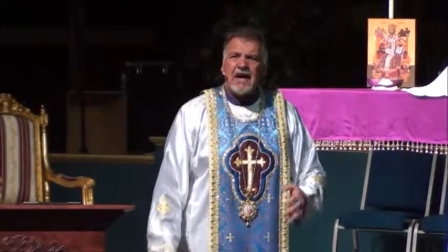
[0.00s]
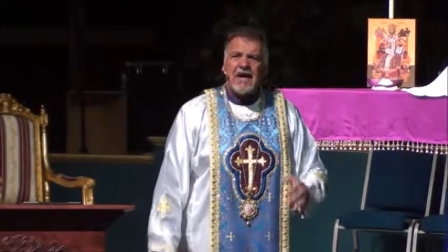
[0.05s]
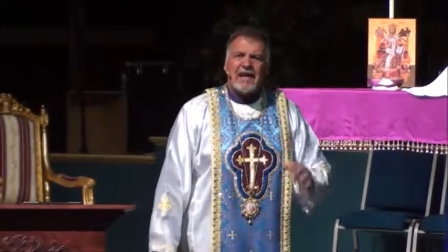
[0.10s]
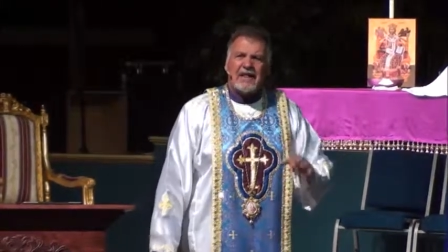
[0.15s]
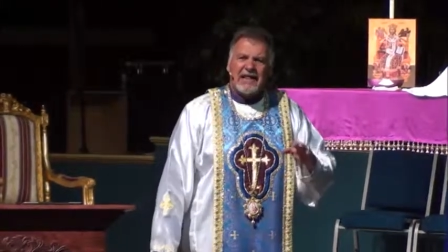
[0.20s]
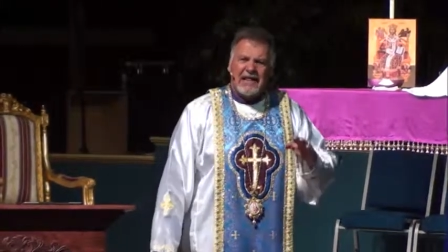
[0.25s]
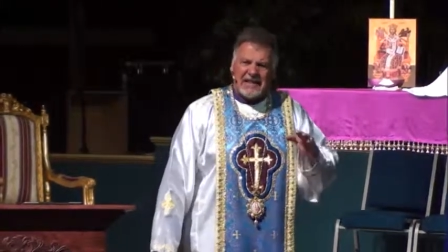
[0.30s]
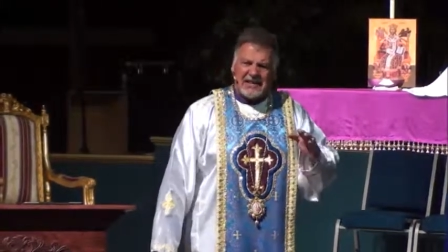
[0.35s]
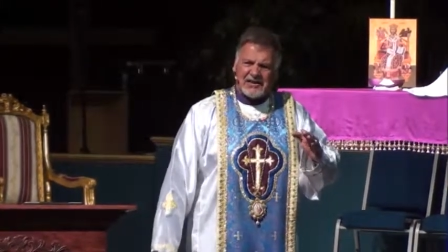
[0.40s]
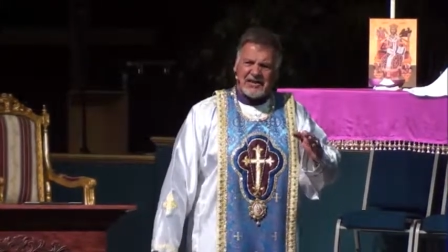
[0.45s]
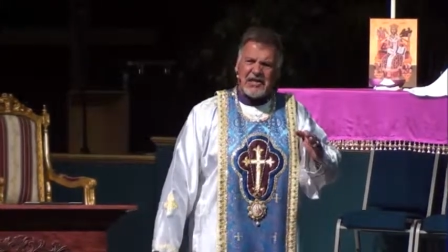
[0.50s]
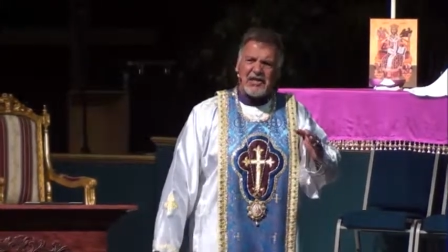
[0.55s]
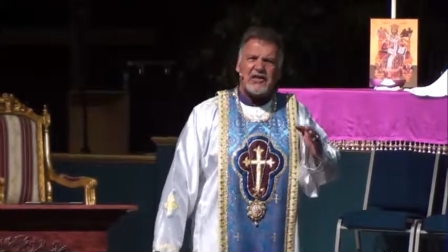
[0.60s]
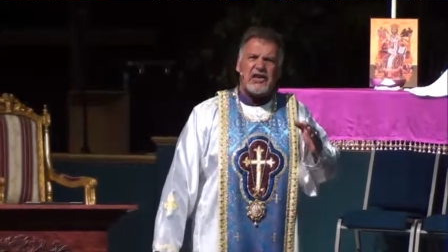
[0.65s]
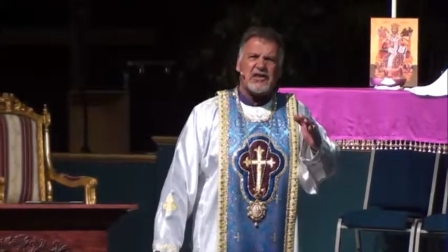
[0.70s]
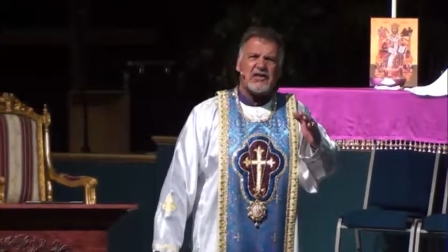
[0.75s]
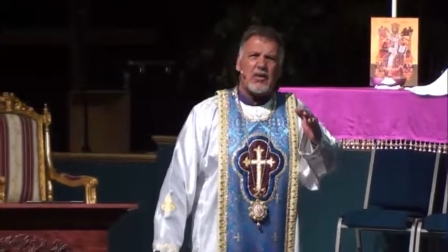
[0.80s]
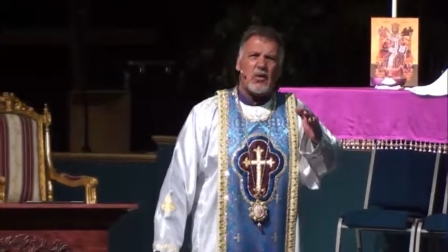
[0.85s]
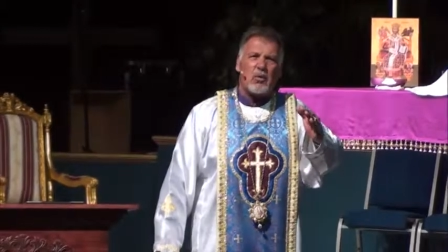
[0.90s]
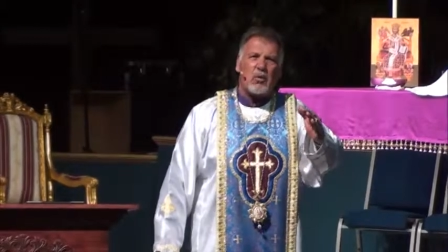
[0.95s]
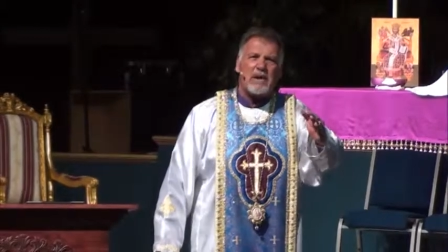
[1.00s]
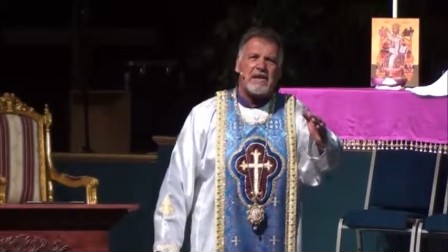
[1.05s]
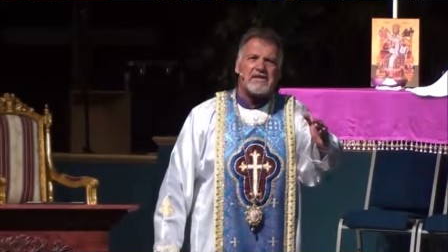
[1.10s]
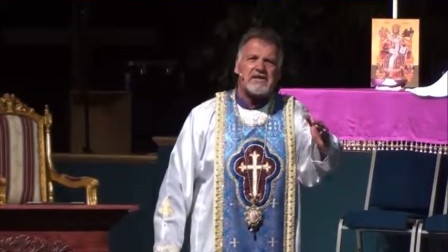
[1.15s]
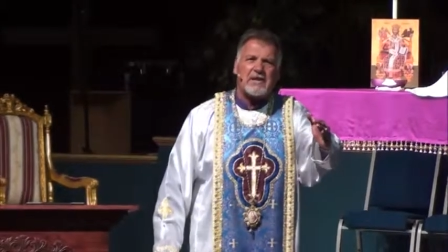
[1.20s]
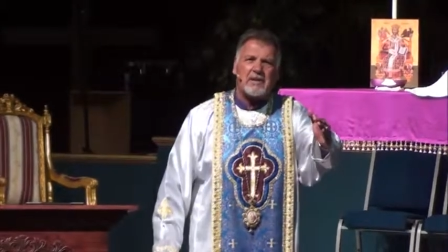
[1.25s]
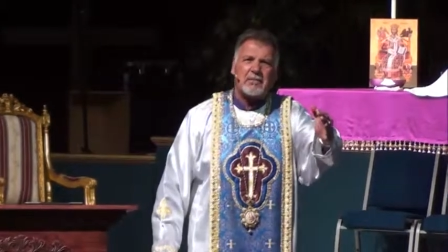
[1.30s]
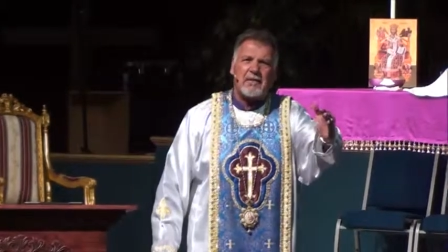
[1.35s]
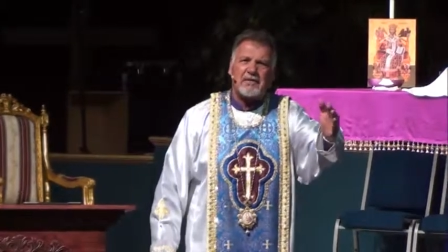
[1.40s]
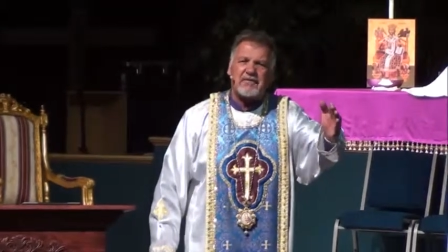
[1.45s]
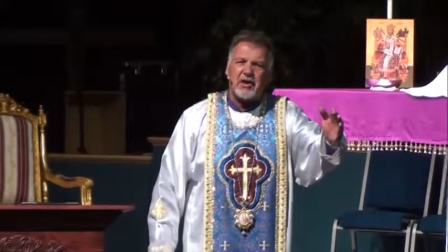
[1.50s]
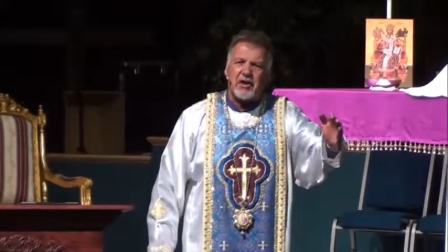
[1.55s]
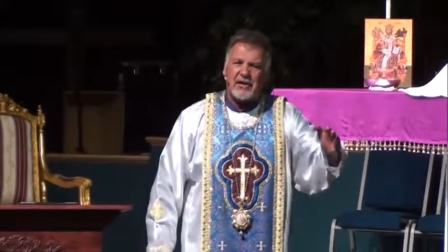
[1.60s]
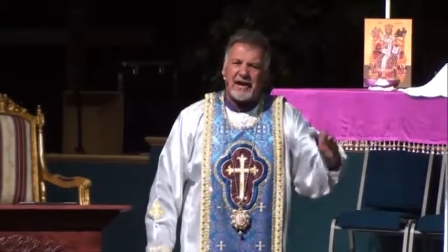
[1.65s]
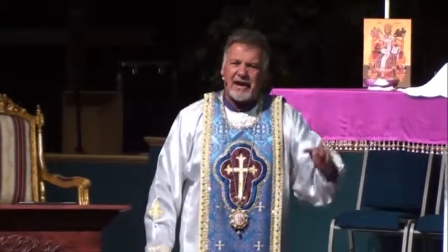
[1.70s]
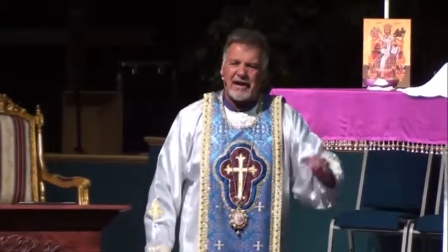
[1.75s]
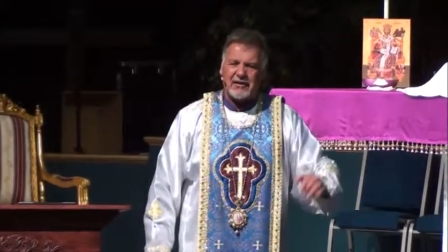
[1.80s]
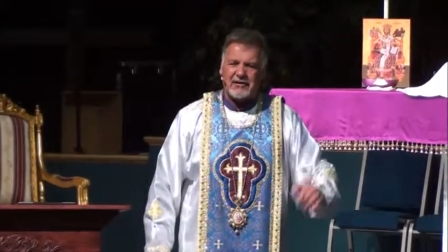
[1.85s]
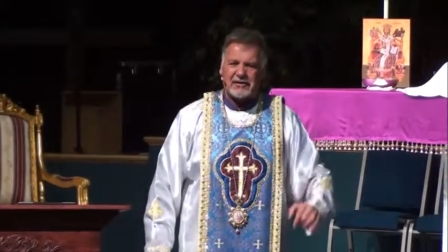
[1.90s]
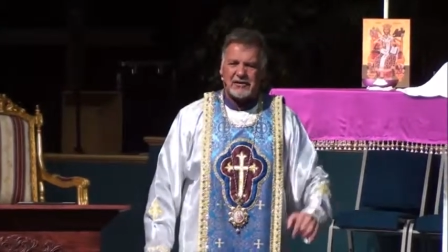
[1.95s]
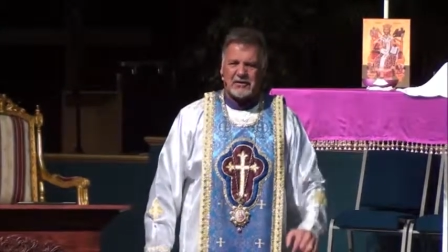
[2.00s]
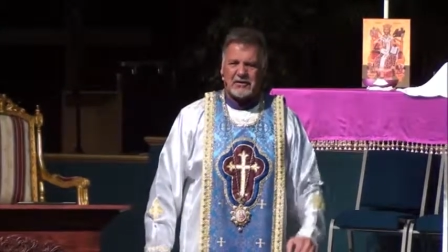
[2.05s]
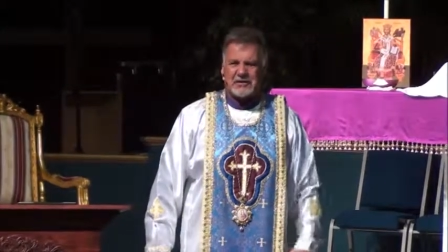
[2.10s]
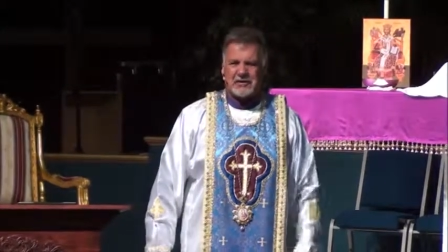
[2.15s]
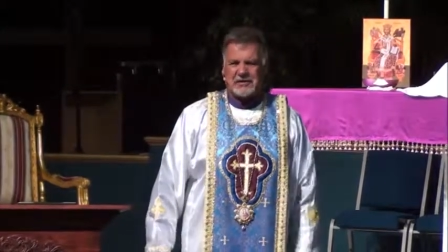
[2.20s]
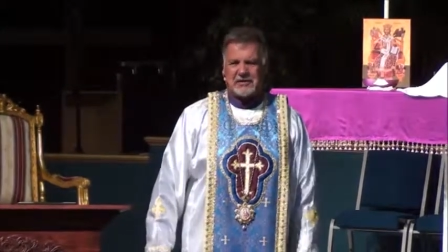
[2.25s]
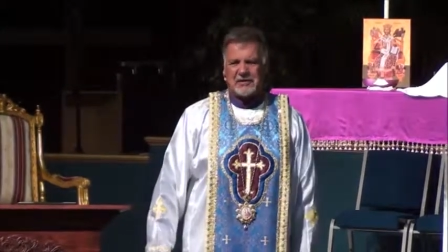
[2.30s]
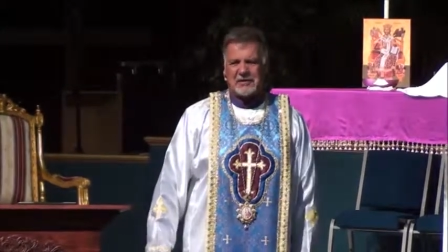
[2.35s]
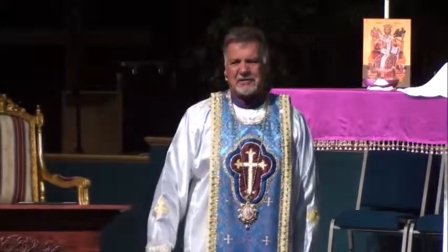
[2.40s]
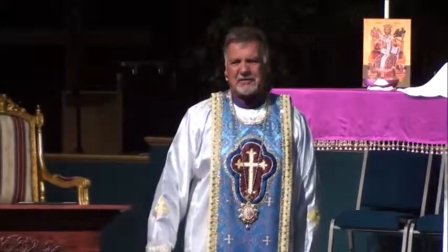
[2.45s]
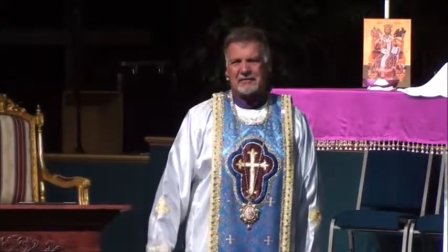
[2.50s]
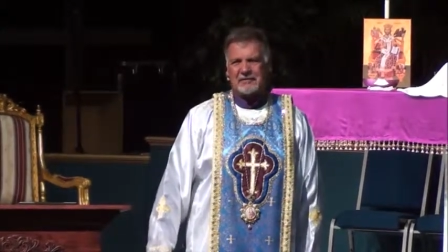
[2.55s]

Listen to the wisdom of your elders.